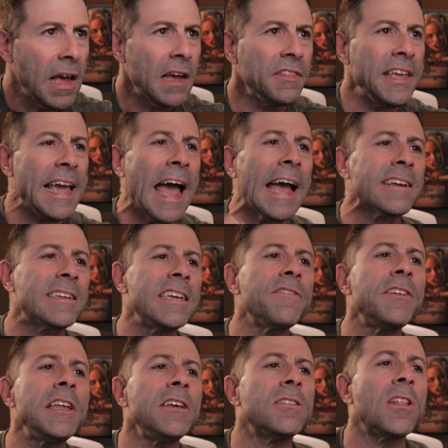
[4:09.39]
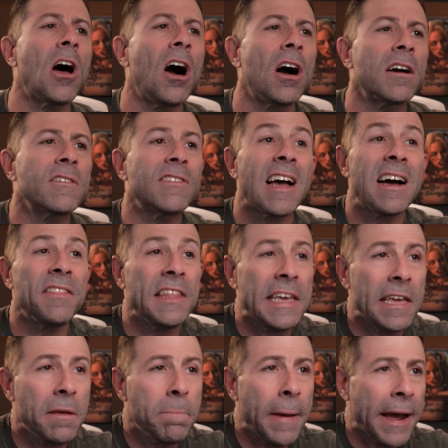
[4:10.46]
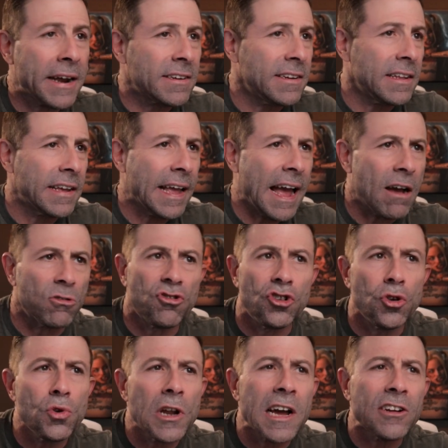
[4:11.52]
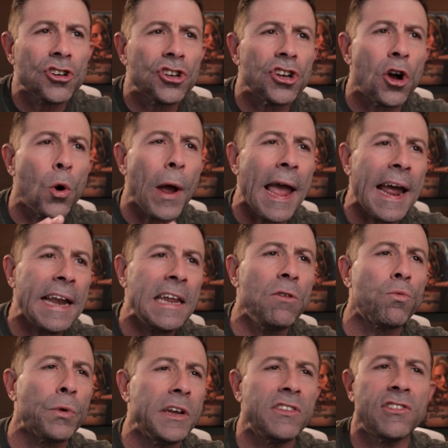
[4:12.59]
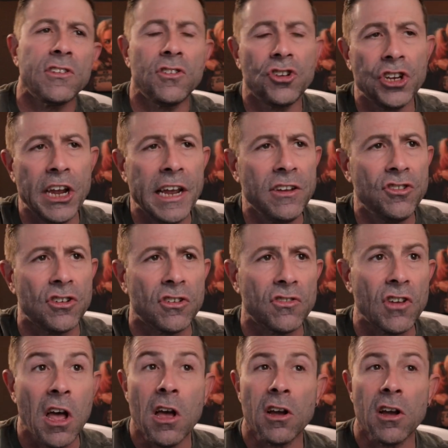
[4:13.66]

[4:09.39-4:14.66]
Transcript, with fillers: The activity logs on the impacted accounts do not show any recent changes,